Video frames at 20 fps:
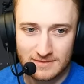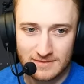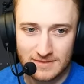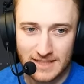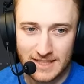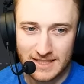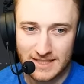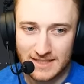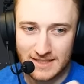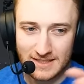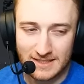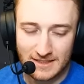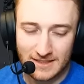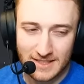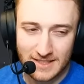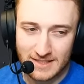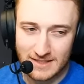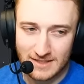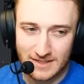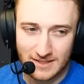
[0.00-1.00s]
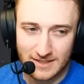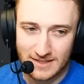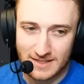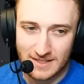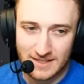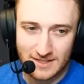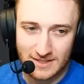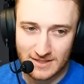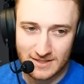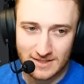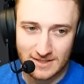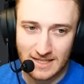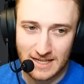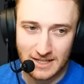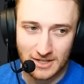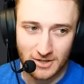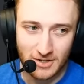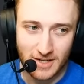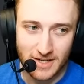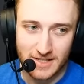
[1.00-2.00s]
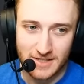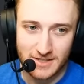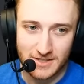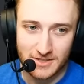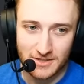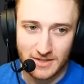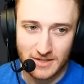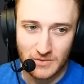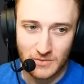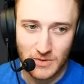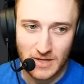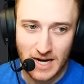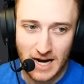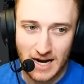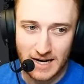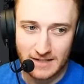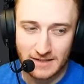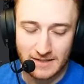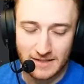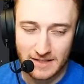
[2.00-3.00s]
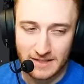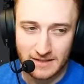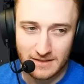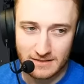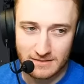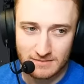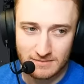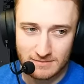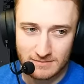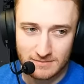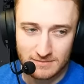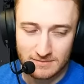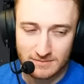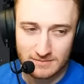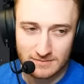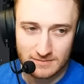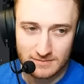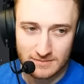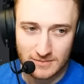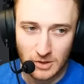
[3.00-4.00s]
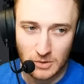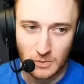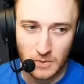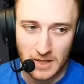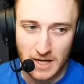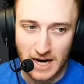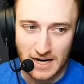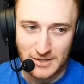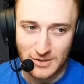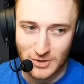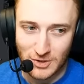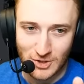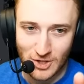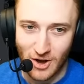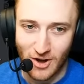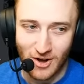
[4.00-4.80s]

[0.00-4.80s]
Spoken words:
This looks a lot crazier than what I did. Or what I saw.